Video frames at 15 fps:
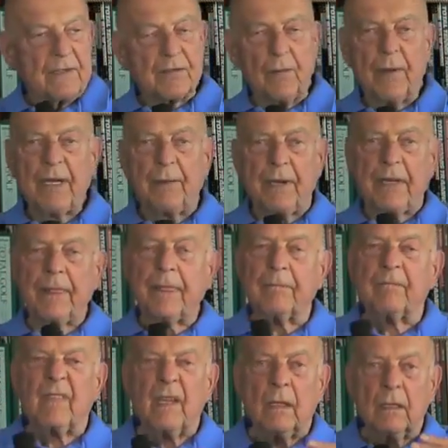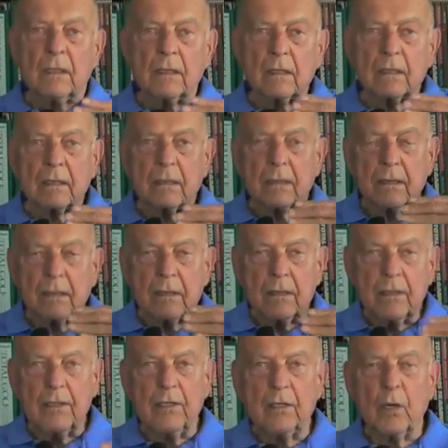So anyway,
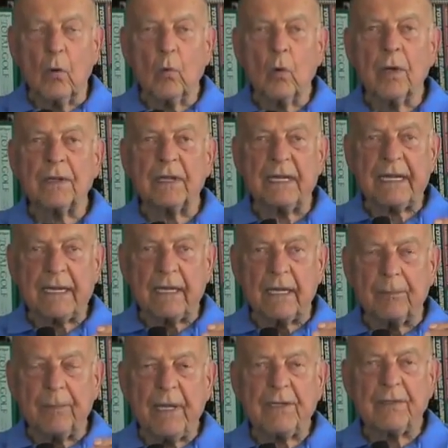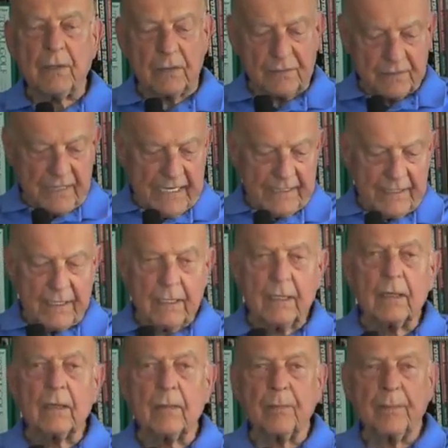you don't want the
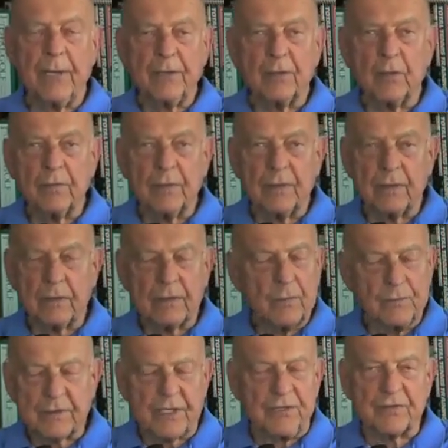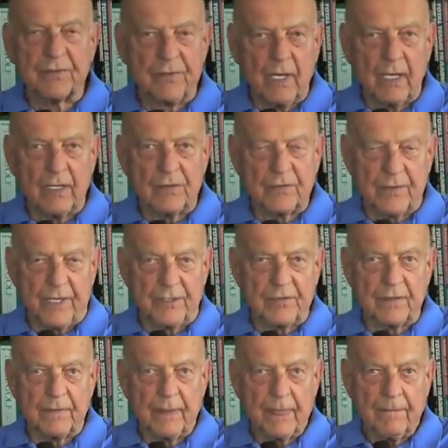standing, bent over toe touch
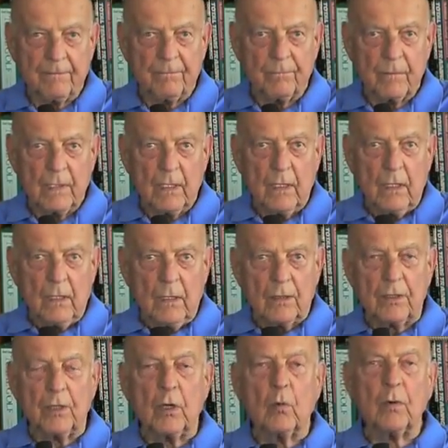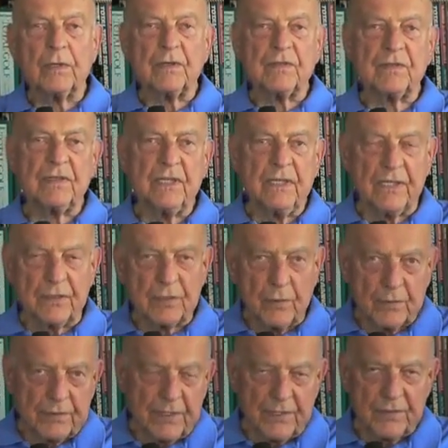stretch. You don't want the seated
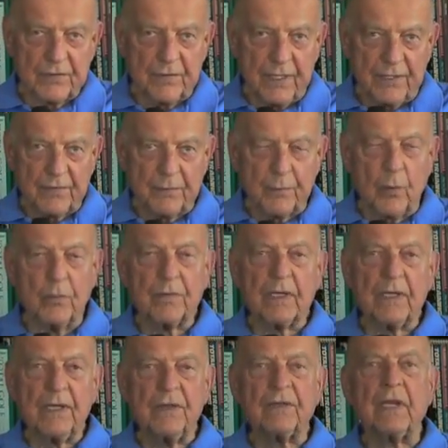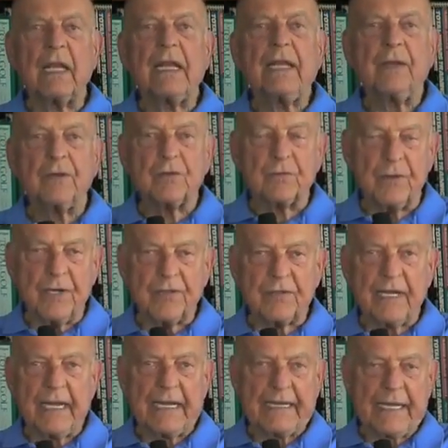toe touch stretch. Both of these
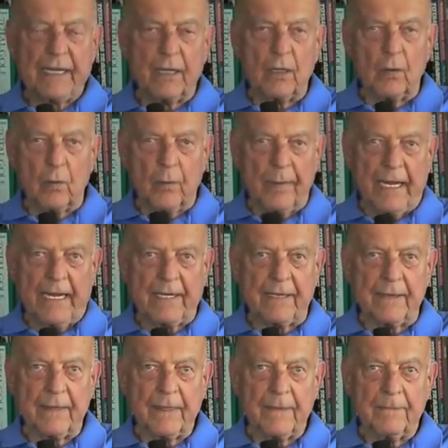stretch the heck out of the lower back.